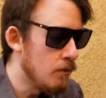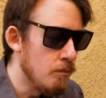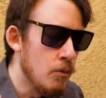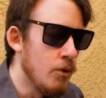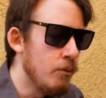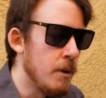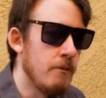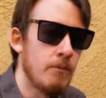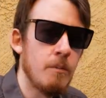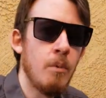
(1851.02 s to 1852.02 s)

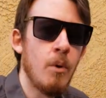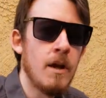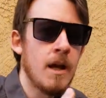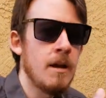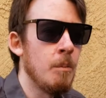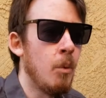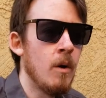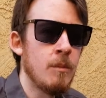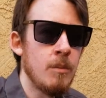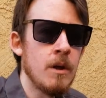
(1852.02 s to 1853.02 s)
movement from point A to
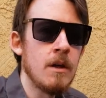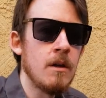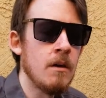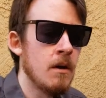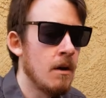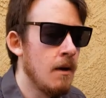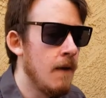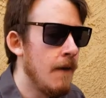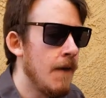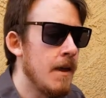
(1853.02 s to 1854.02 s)
point B
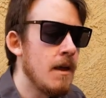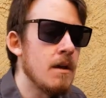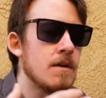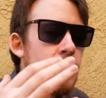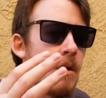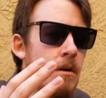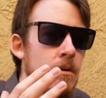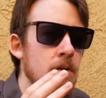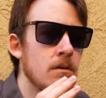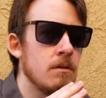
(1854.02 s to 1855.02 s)
is
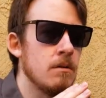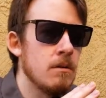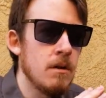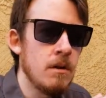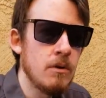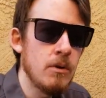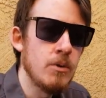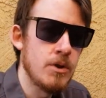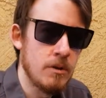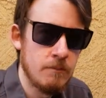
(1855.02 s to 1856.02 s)
all an
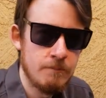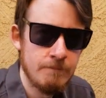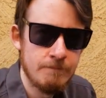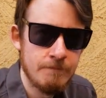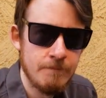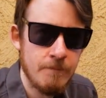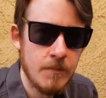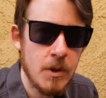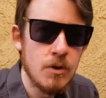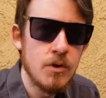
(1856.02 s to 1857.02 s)
illusion
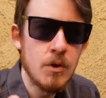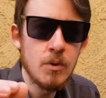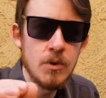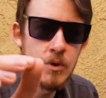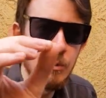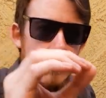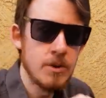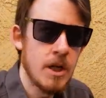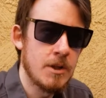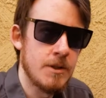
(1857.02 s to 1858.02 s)
due to
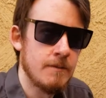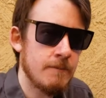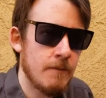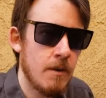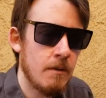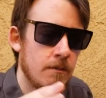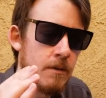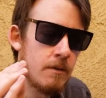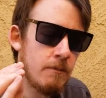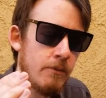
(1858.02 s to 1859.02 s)
projection
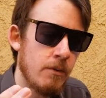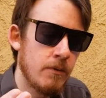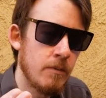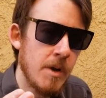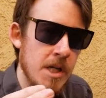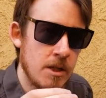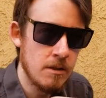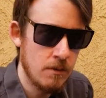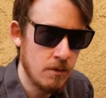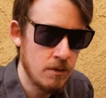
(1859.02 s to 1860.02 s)
from fourth dimension
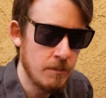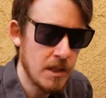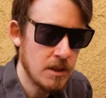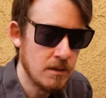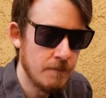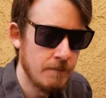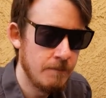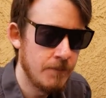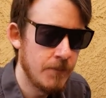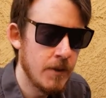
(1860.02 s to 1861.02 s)
to third dimension.
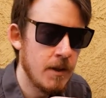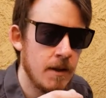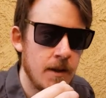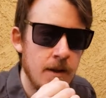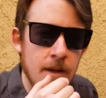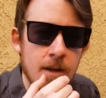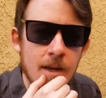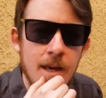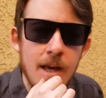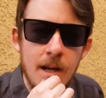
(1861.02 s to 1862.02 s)

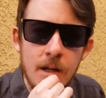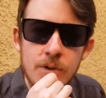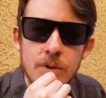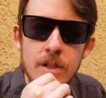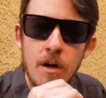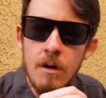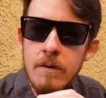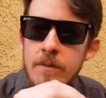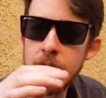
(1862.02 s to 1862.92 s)
And actually, all of the